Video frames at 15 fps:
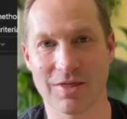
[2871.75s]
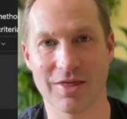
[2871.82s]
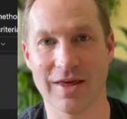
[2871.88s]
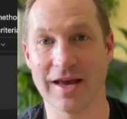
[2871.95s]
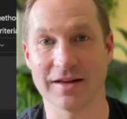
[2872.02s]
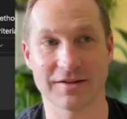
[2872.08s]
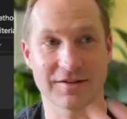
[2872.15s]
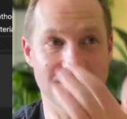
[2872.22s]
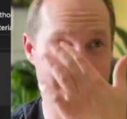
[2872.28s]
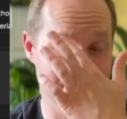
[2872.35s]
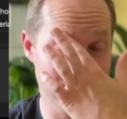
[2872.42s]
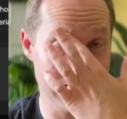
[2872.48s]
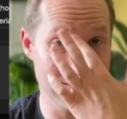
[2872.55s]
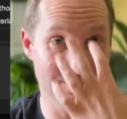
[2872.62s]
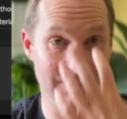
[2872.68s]
Thanks,
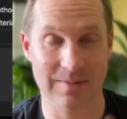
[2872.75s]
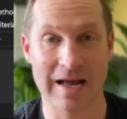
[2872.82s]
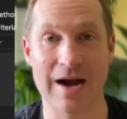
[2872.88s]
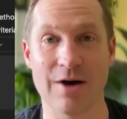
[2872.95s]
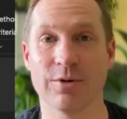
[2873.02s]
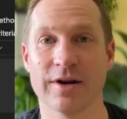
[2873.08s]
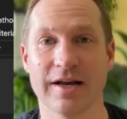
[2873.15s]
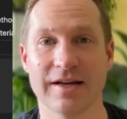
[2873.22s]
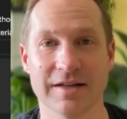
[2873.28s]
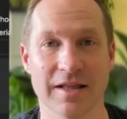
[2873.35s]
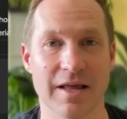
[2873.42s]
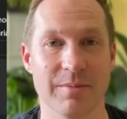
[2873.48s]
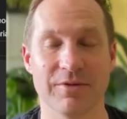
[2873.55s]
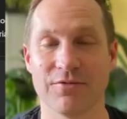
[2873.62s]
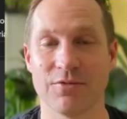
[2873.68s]
right? How would I have done
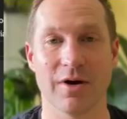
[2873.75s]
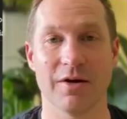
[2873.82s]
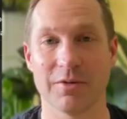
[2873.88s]
that before?